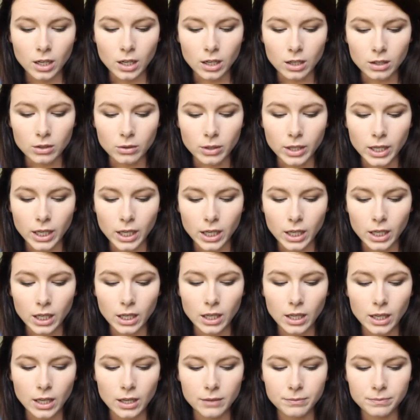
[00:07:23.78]

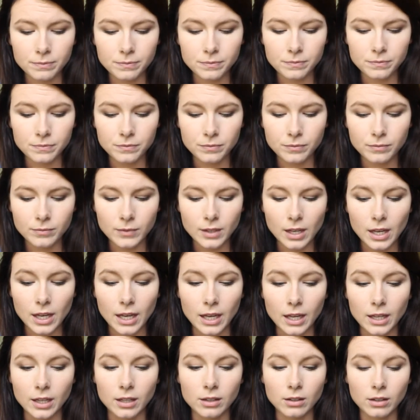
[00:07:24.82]
Okay.
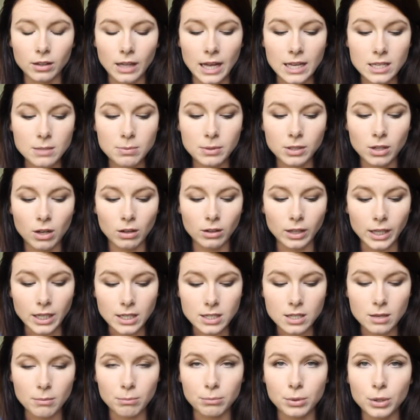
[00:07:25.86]
And last but not
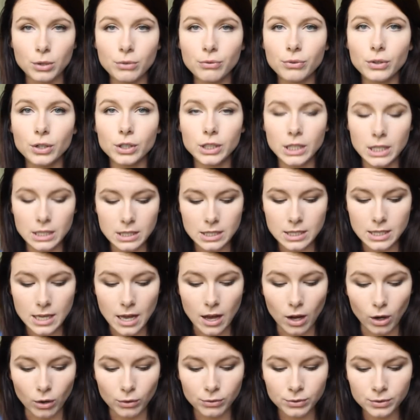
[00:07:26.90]
least, Beaufort
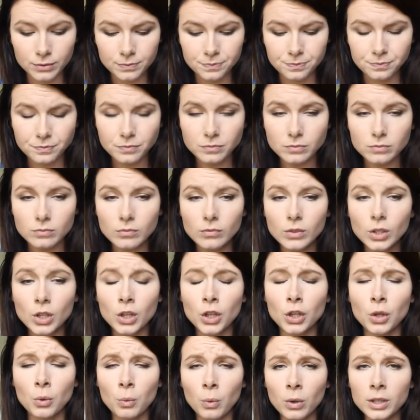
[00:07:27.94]
itself,
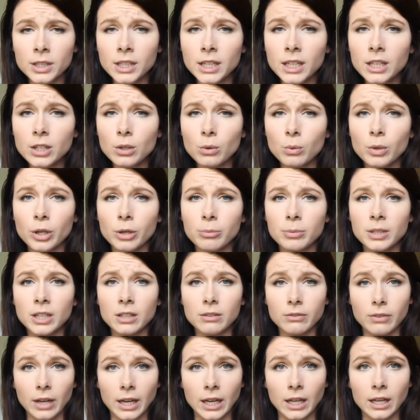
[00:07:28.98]
you want to get a room in
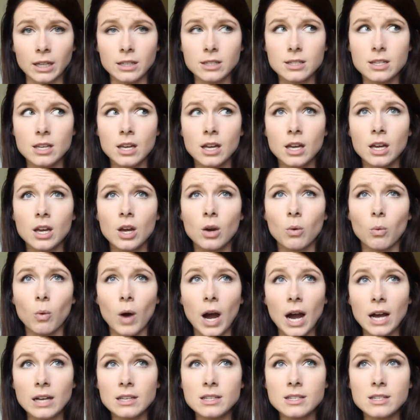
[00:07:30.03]
advance.
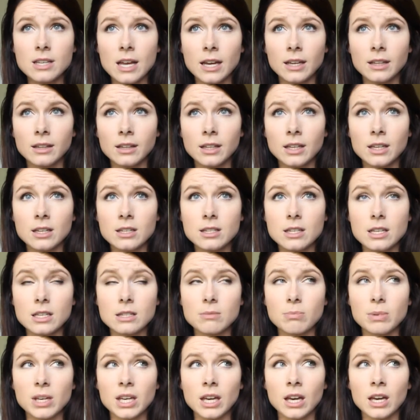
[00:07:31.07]
Why I say this
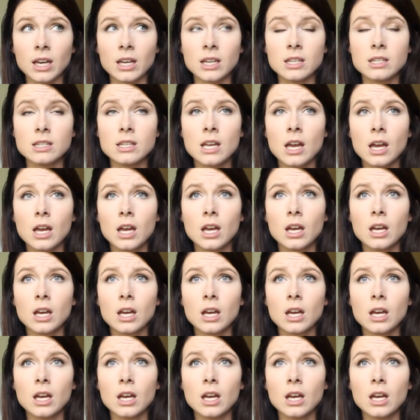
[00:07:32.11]
is because